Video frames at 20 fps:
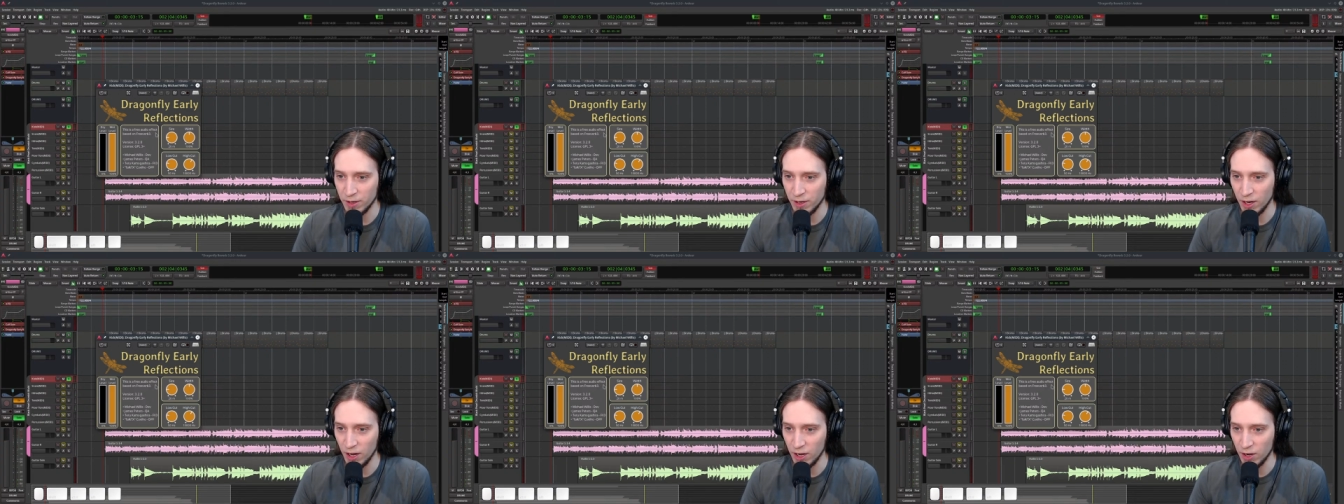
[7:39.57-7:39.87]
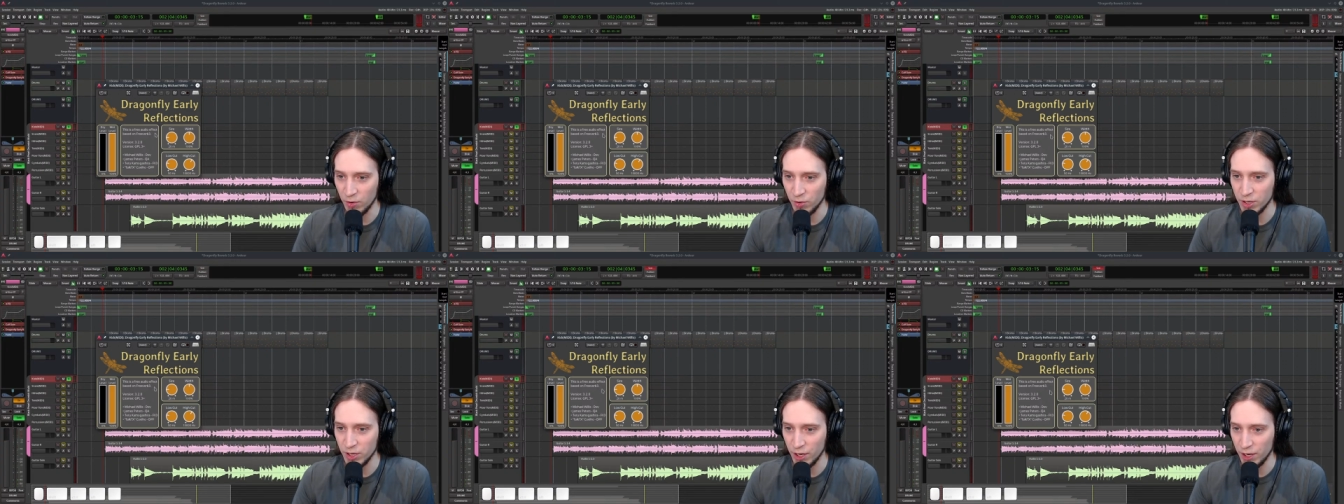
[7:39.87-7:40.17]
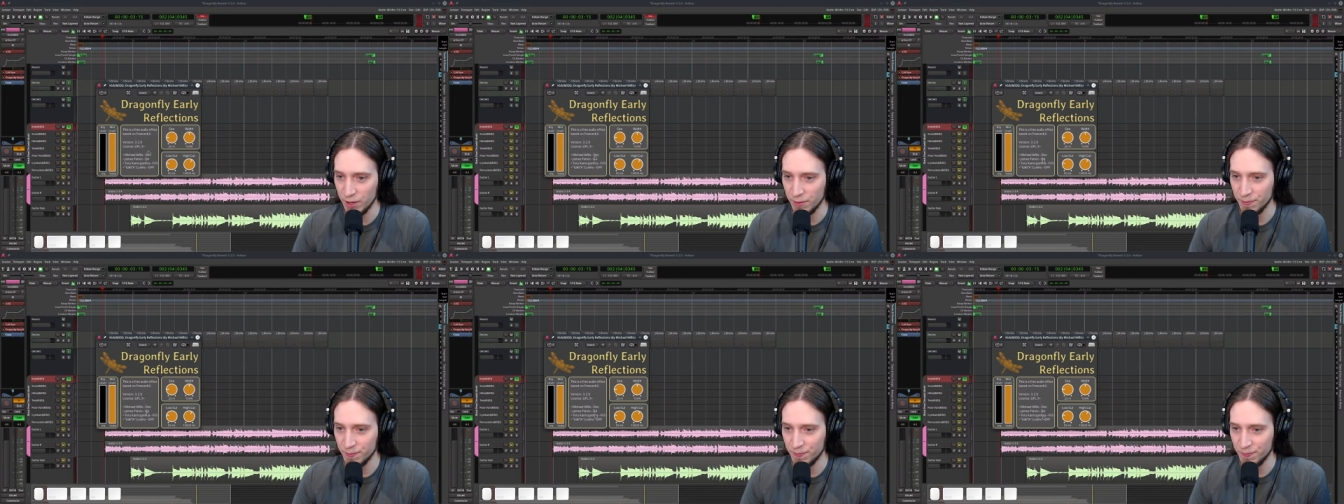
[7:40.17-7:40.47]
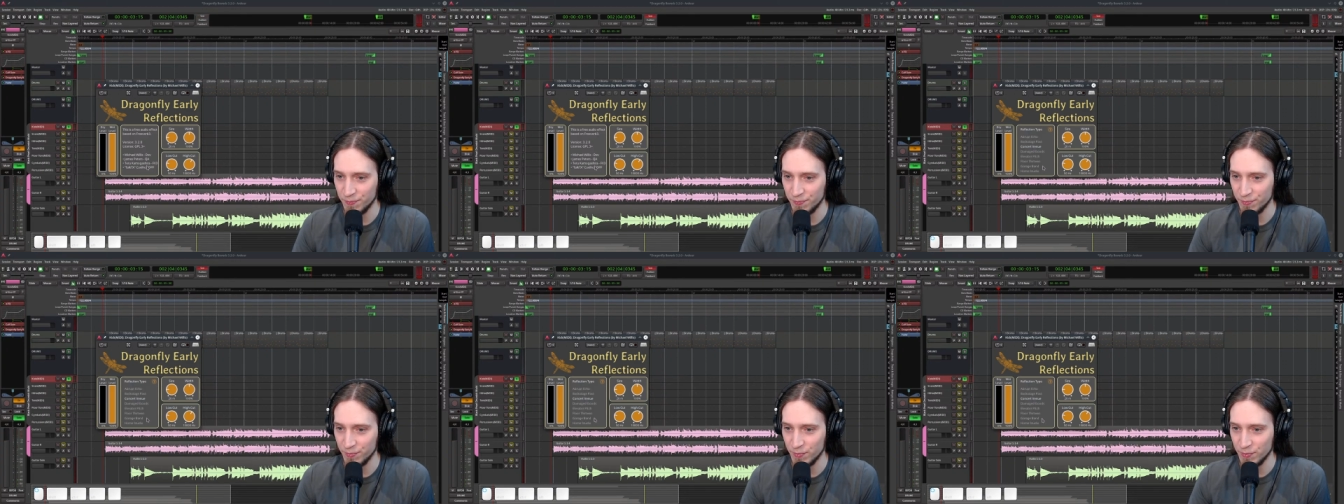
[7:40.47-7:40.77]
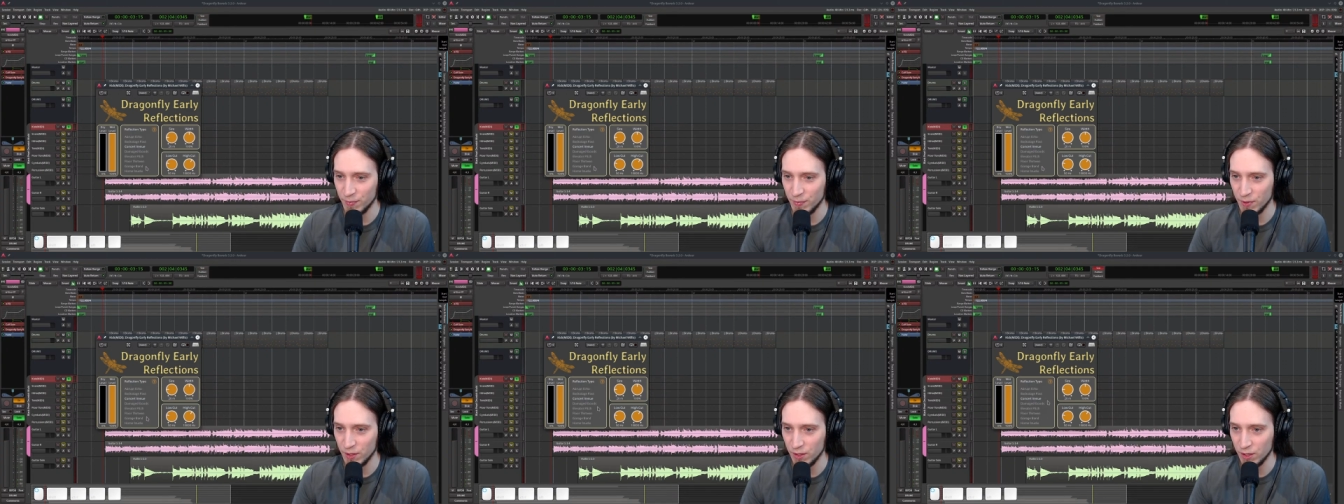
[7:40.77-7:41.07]
Ah, okay.
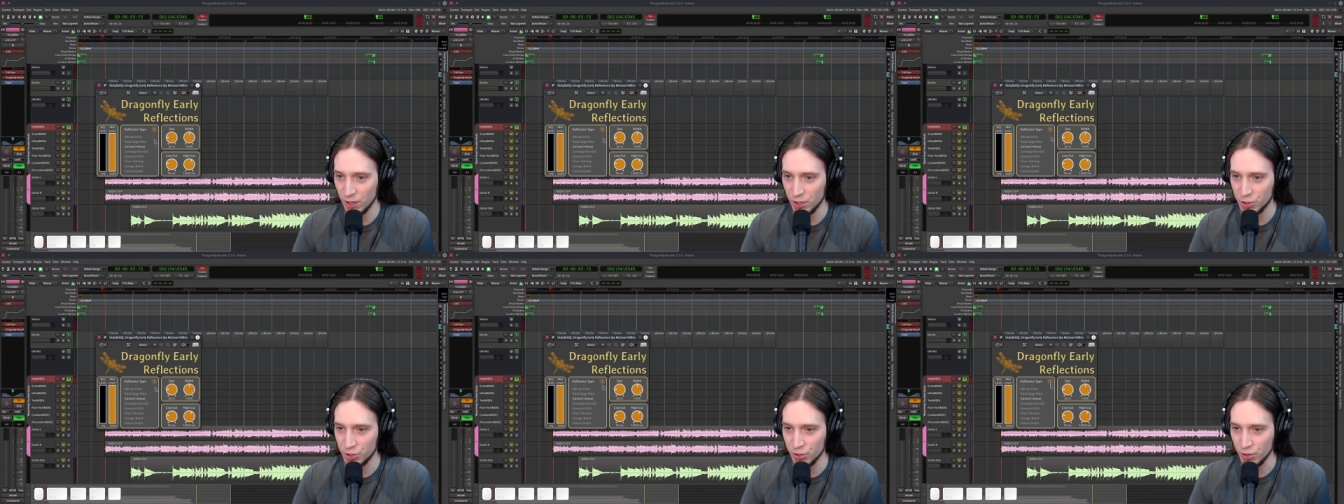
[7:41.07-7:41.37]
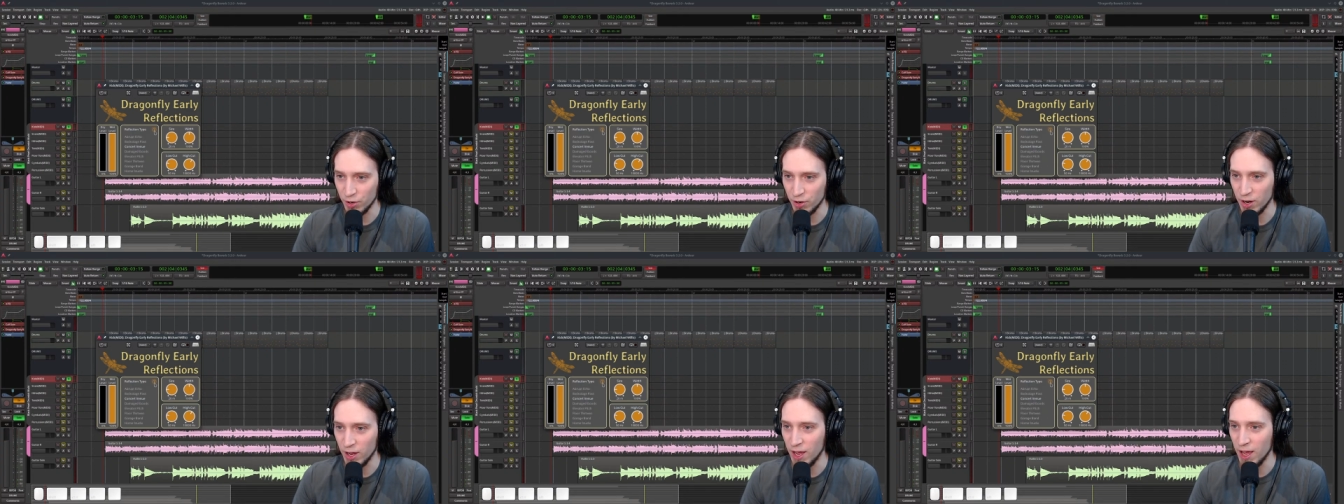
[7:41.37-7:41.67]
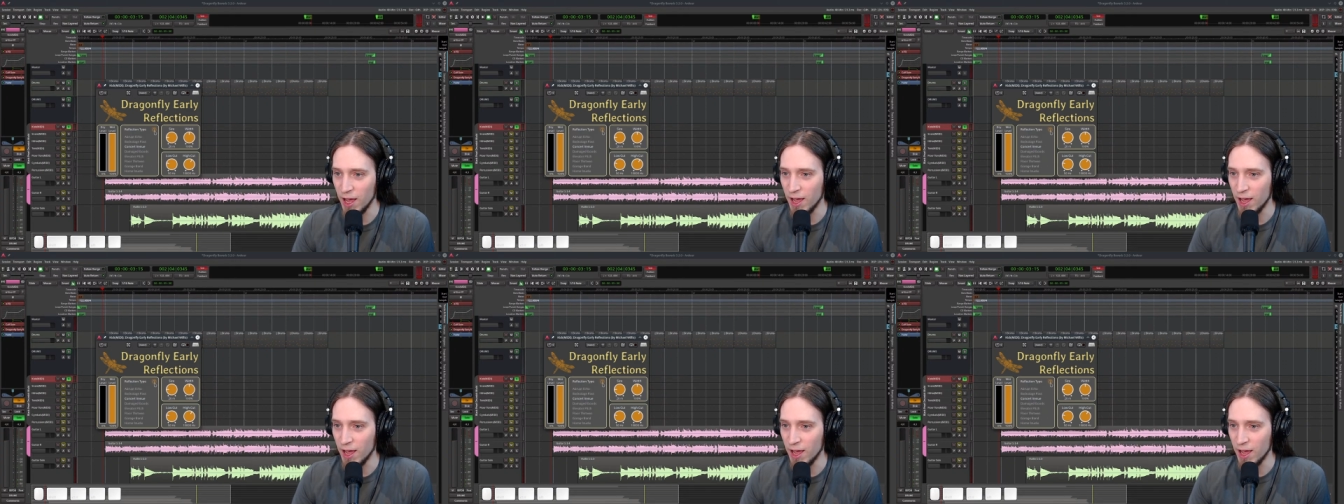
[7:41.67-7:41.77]
Yeah, sure.